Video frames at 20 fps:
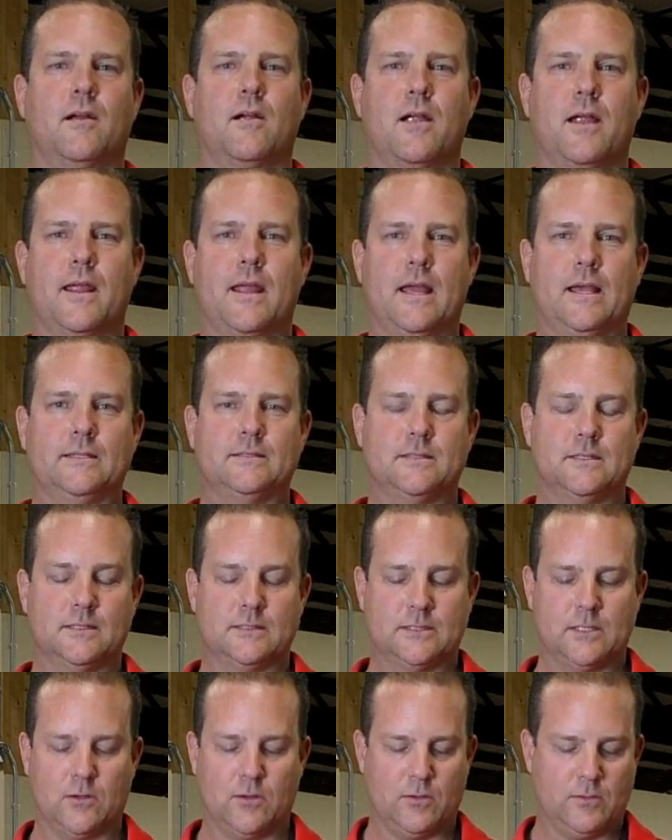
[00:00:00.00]
All right guys,
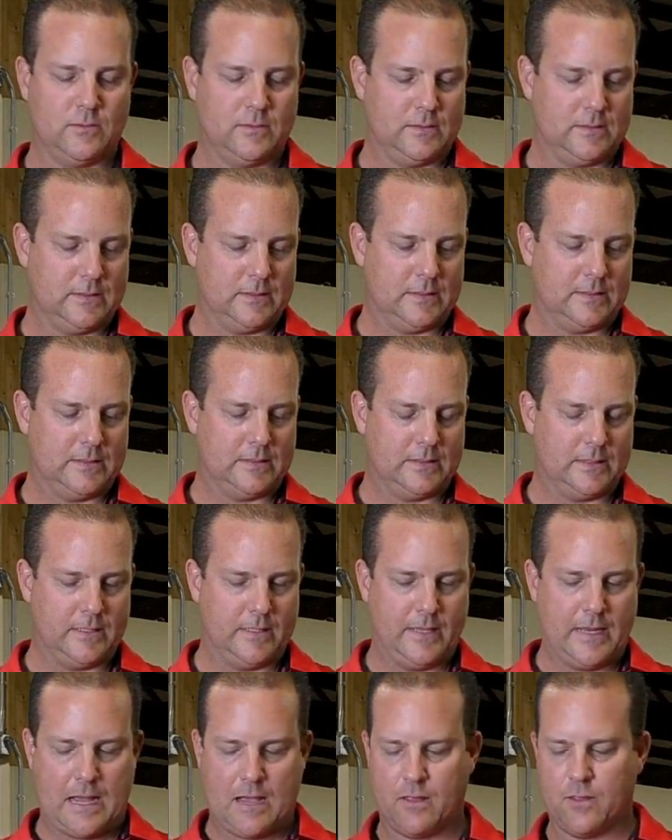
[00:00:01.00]
so
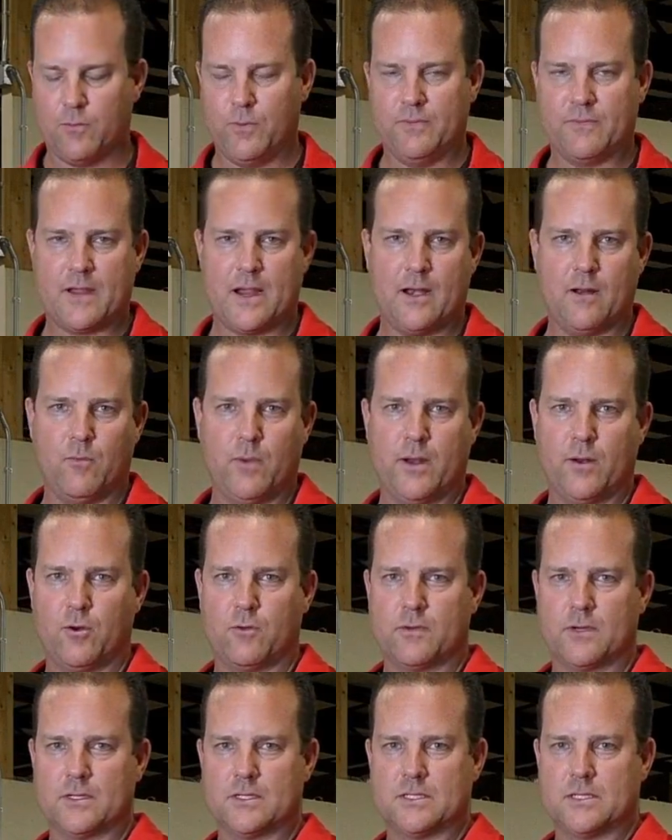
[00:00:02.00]
now that we've kind of went
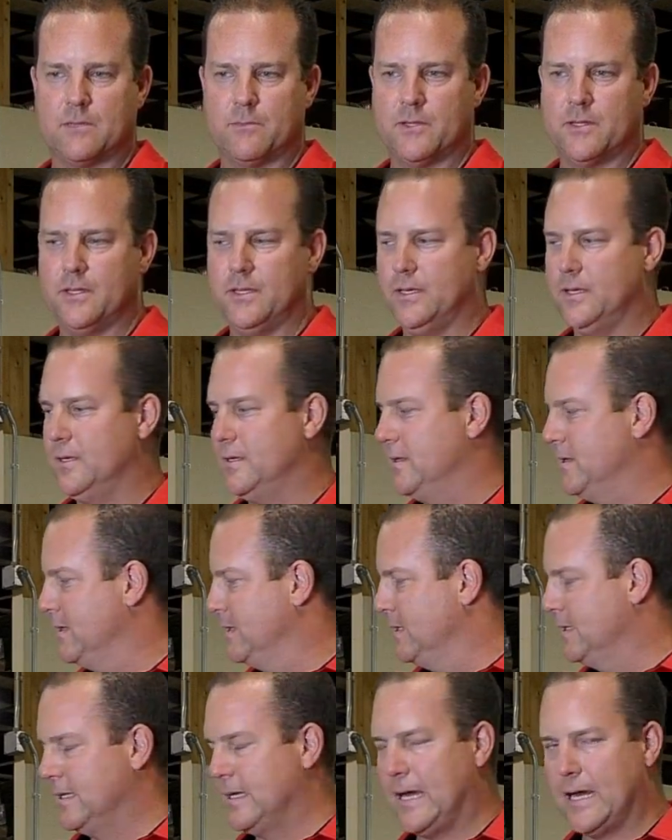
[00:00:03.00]
over some of the
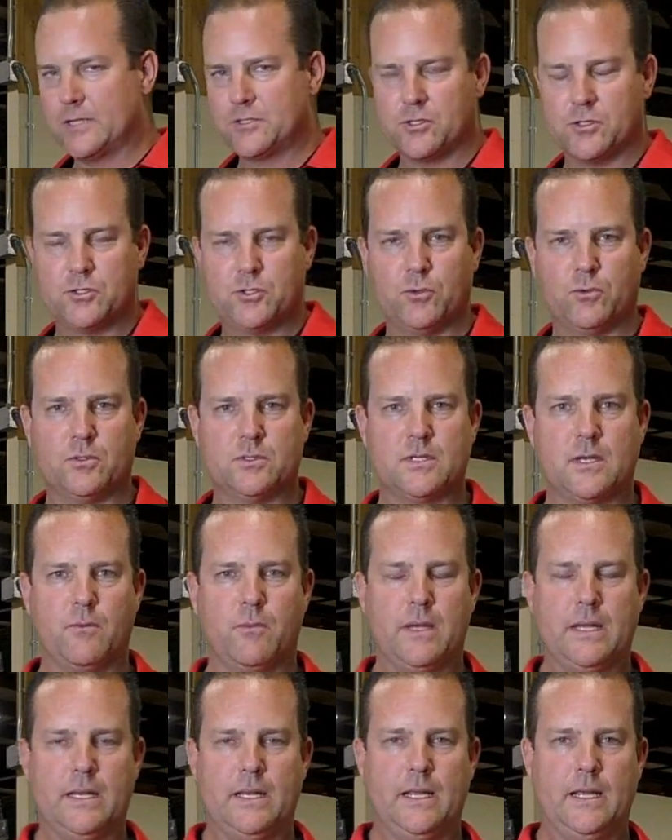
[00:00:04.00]
extra tools
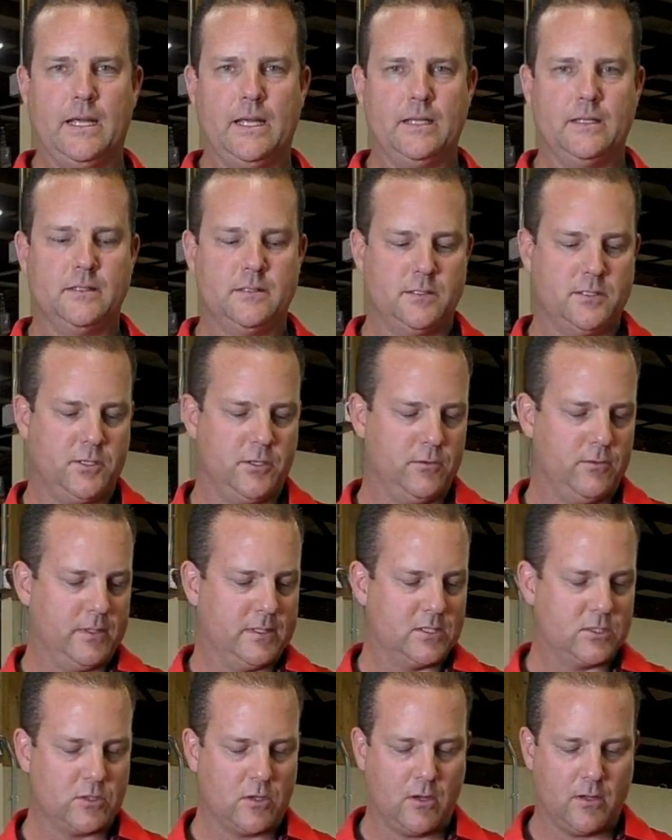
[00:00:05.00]
that we need
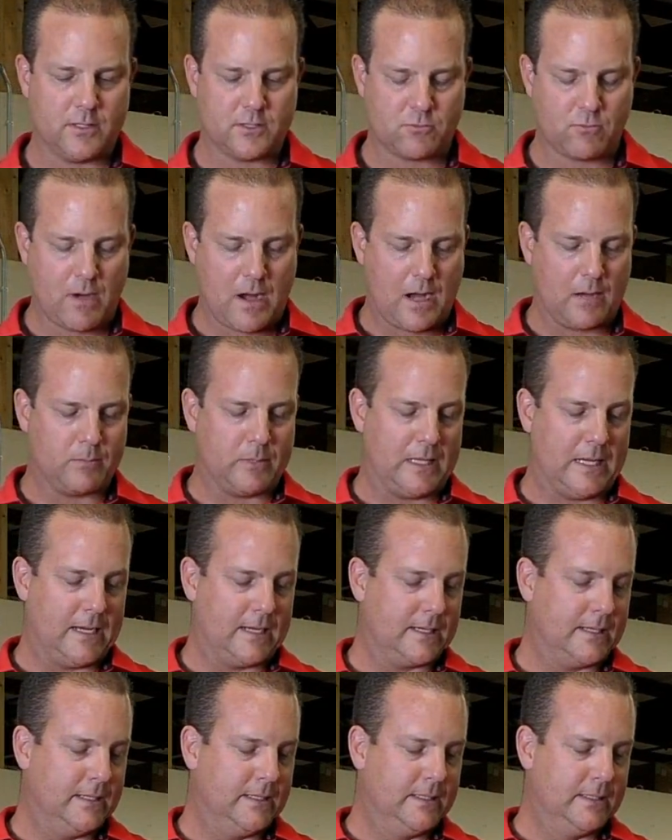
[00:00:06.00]
to install this
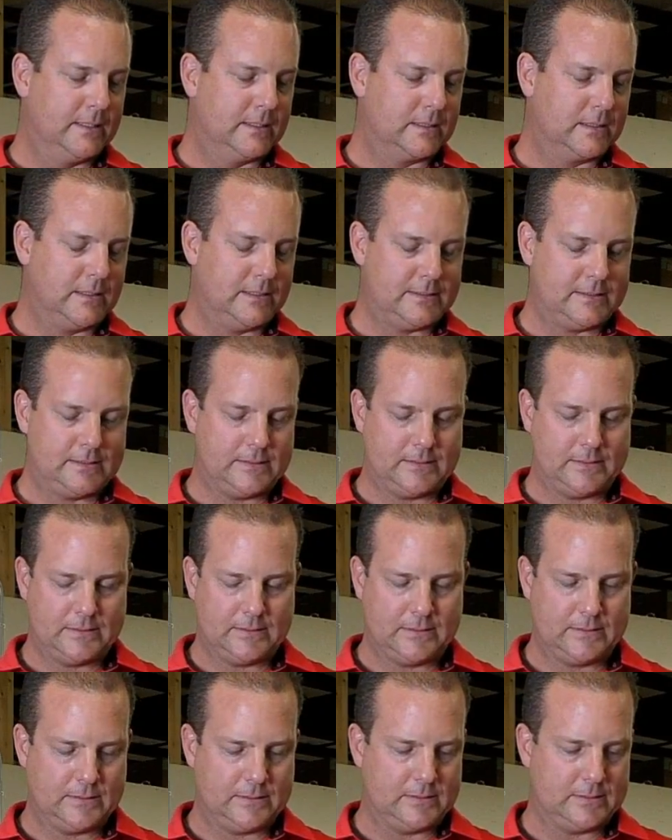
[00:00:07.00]
Rokblock,
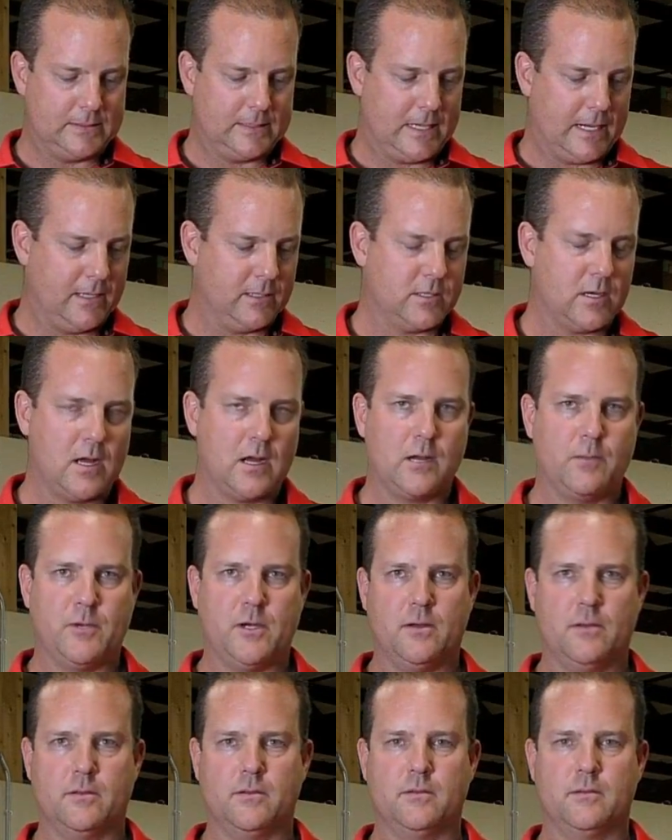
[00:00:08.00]
let's kind of talk
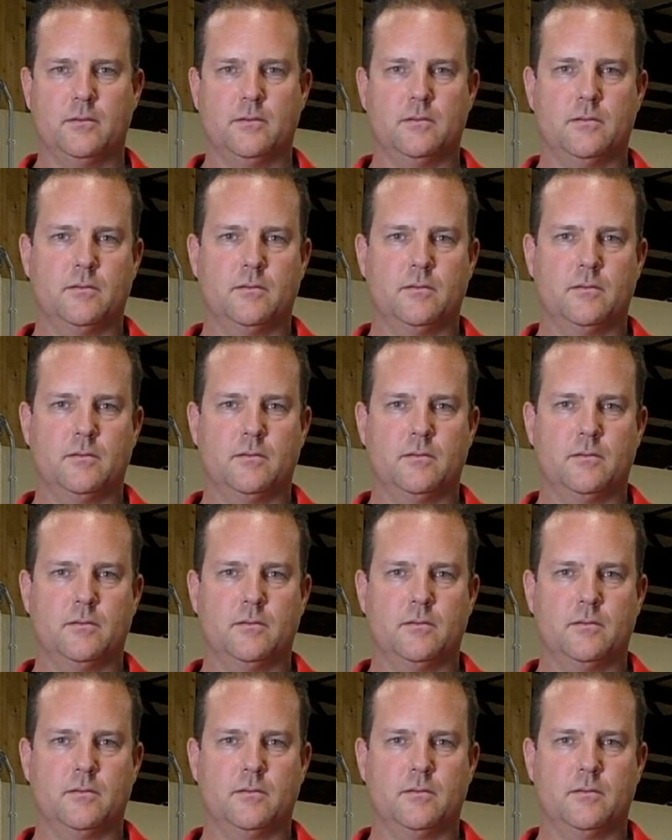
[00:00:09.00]
about